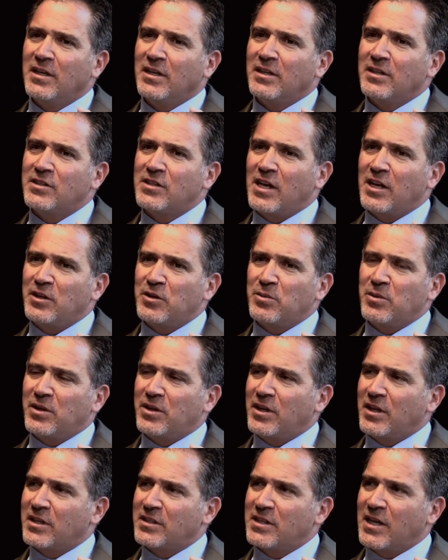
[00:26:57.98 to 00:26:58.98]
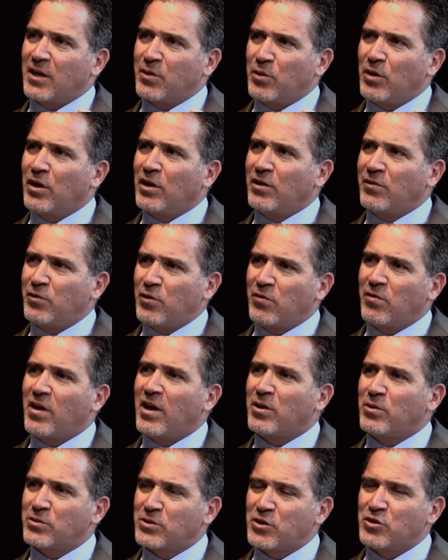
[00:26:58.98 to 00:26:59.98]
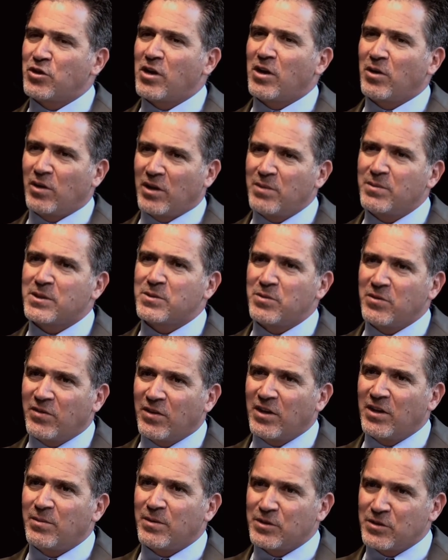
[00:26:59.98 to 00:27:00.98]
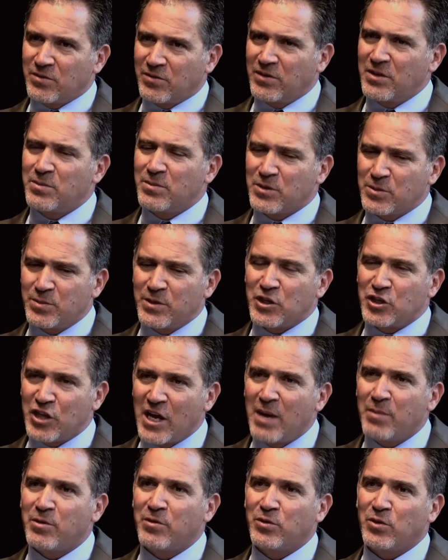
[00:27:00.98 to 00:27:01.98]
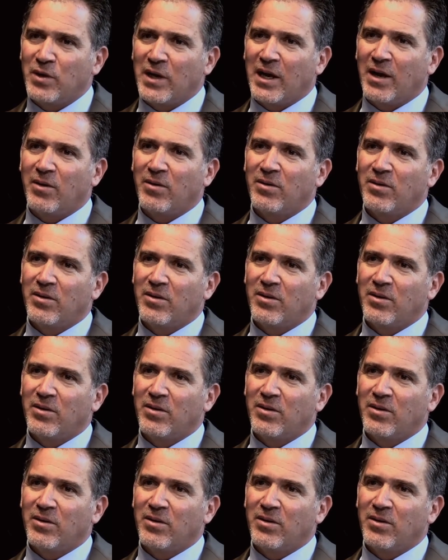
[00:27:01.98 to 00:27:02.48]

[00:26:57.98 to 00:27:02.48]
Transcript: saying to me things like, "Well, if your father was a general, he must be ashamed of you now."